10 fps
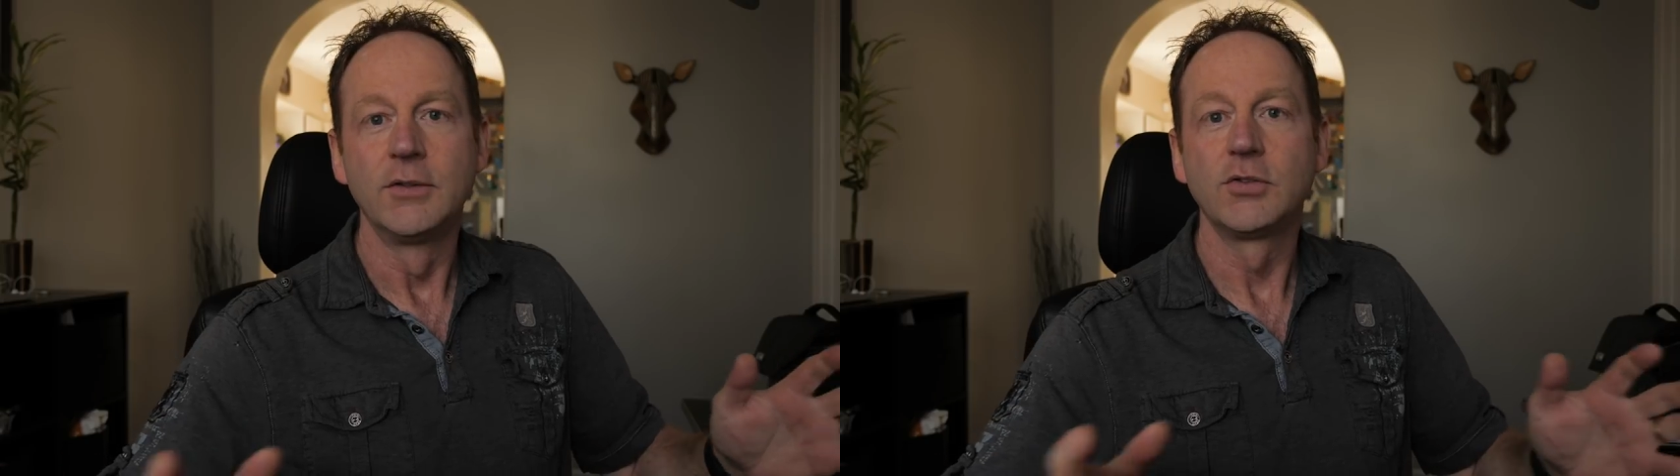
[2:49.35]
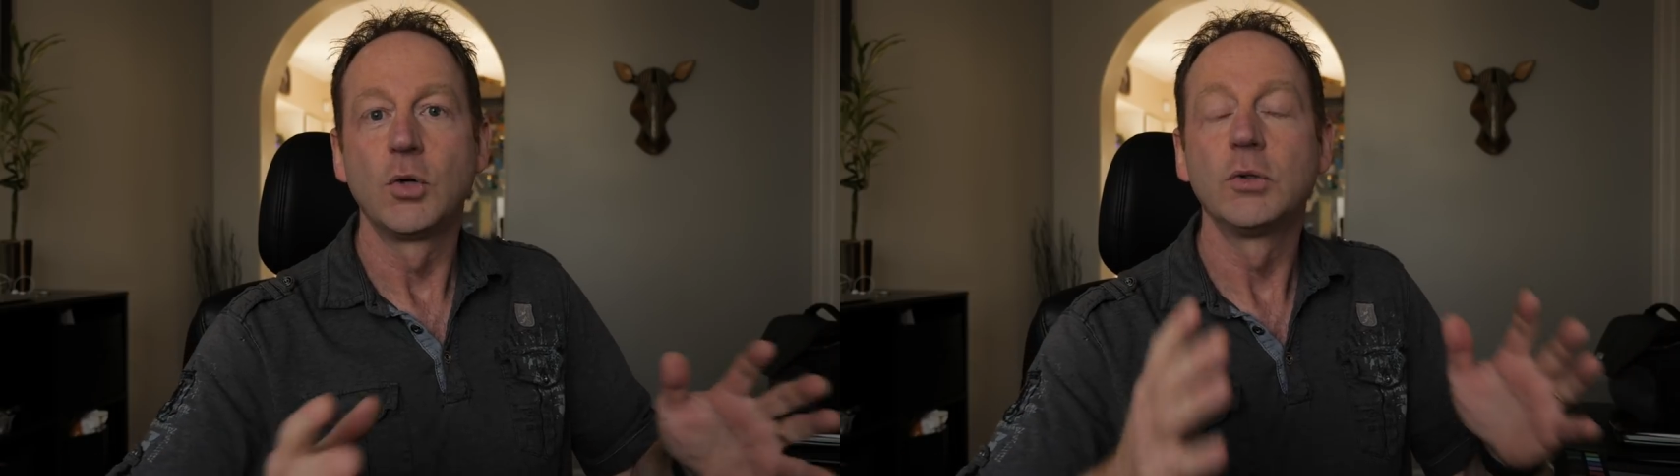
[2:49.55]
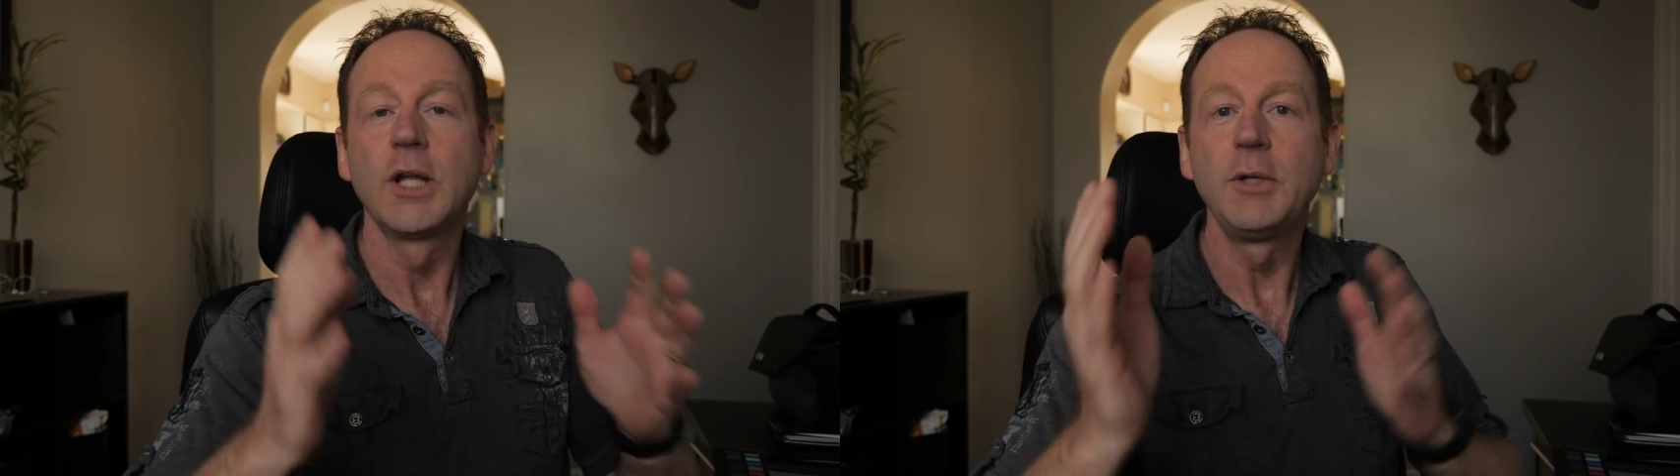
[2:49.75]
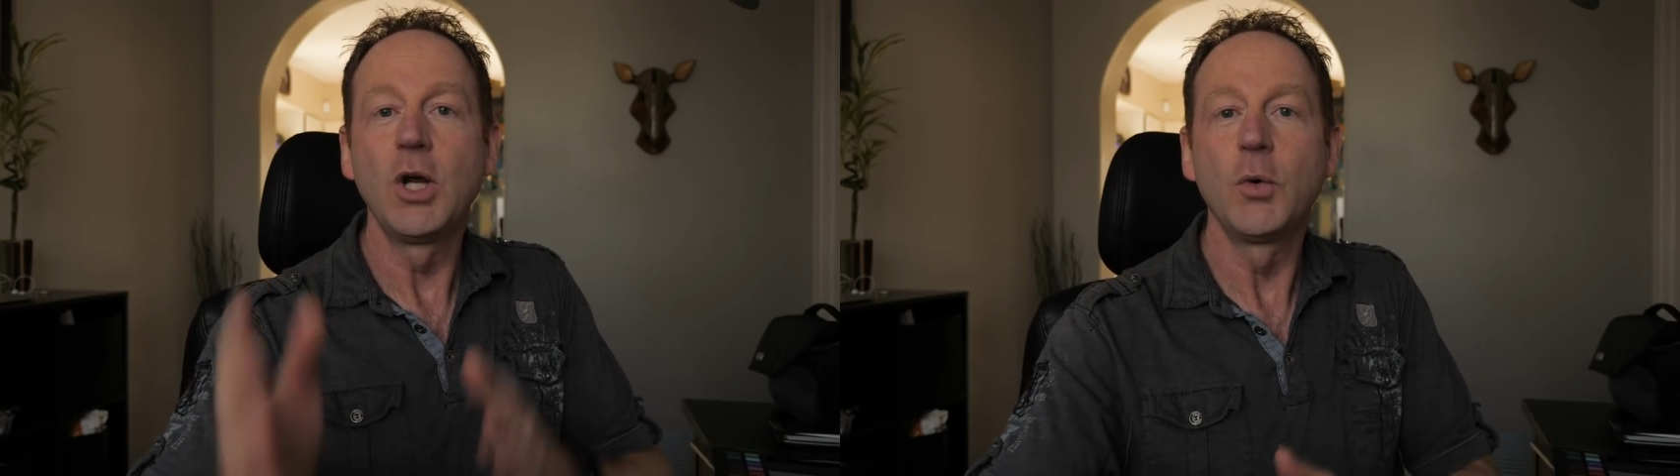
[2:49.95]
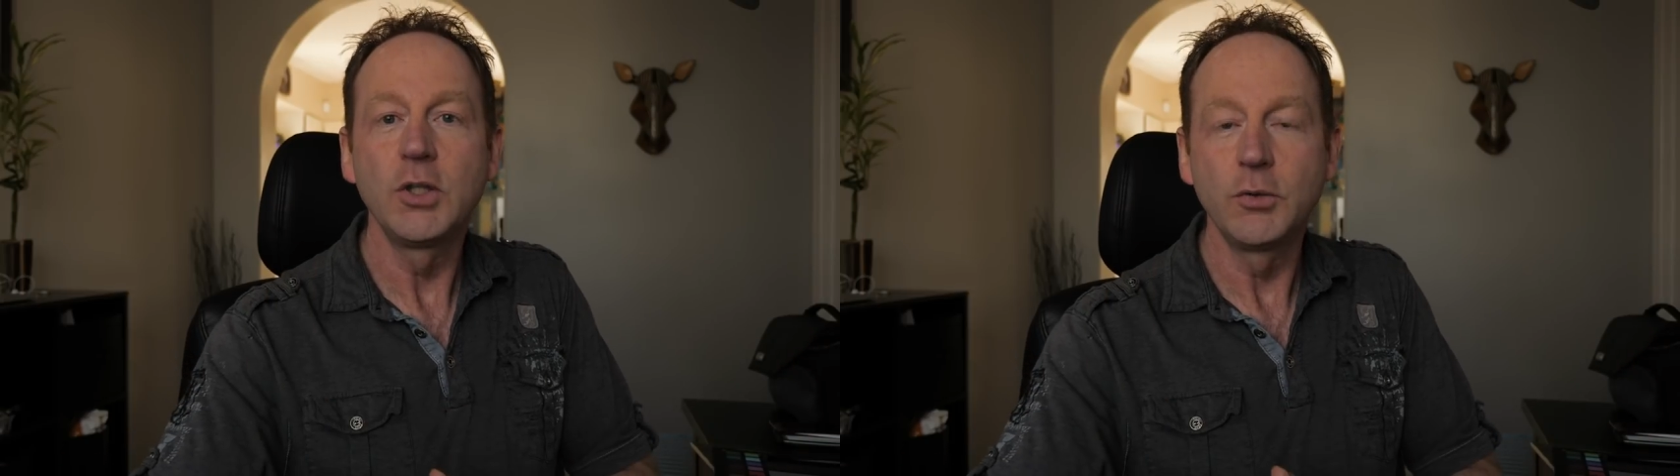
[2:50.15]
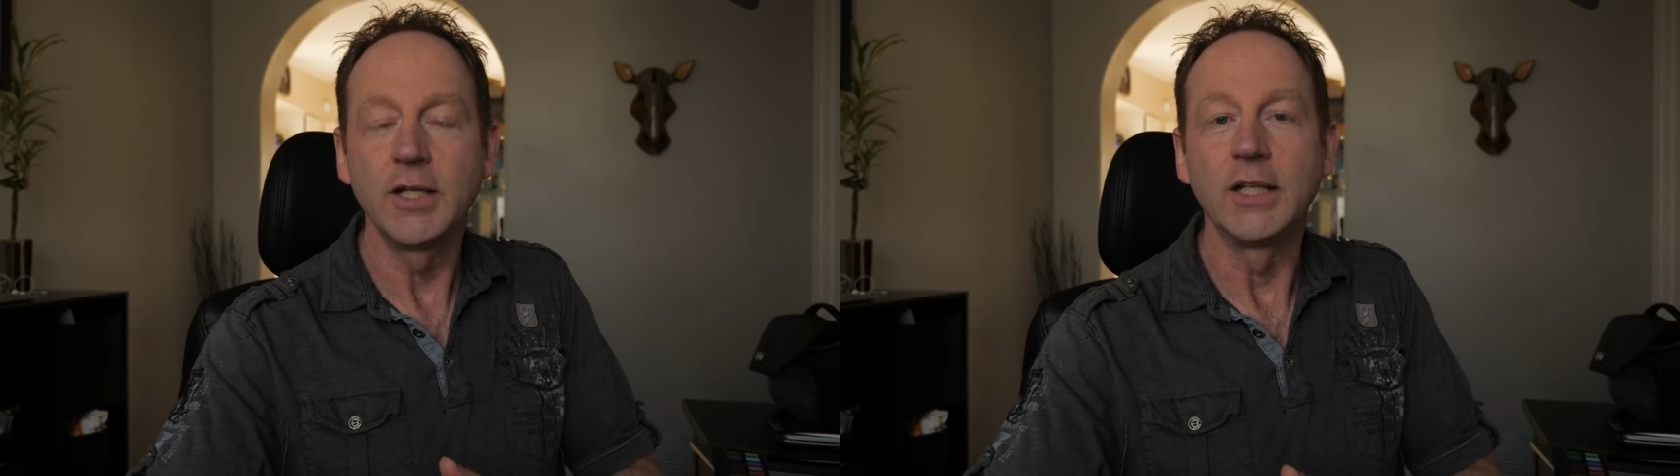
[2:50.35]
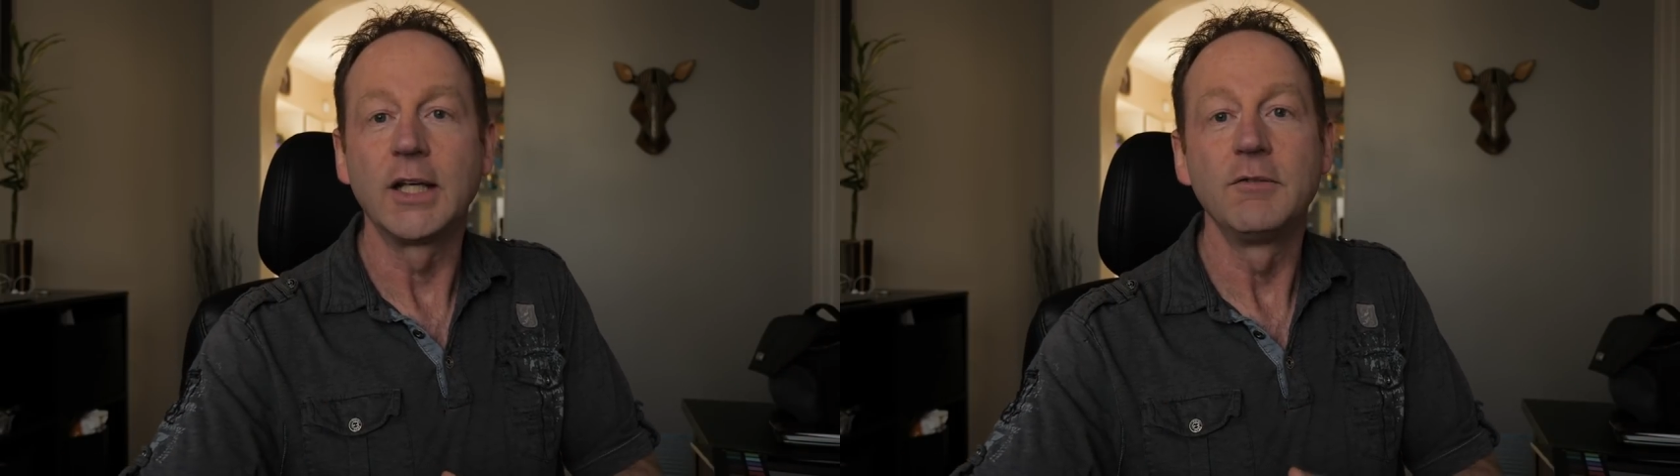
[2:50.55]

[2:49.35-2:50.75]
So let me know what you think.